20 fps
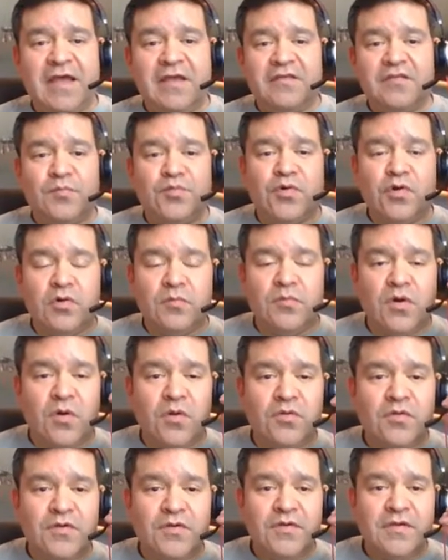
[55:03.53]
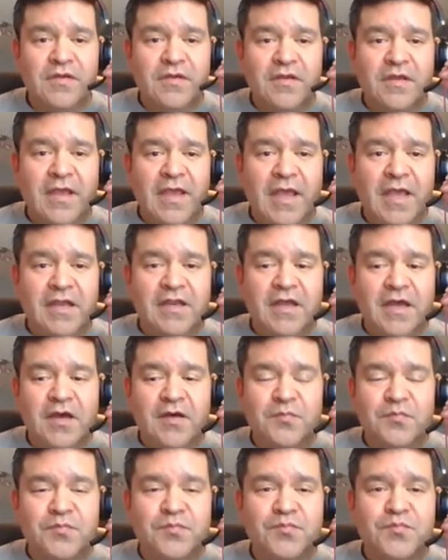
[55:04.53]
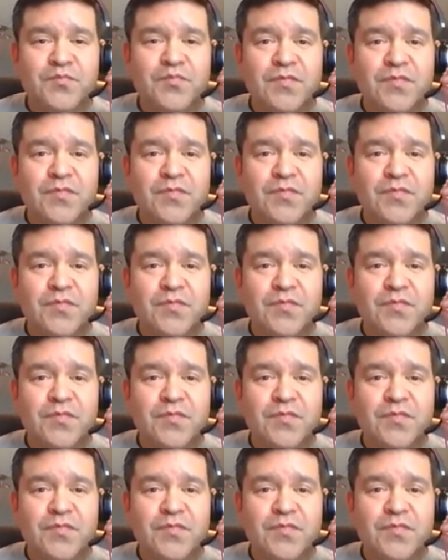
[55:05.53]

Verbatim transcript: had the Pro Bowl, yep. and um,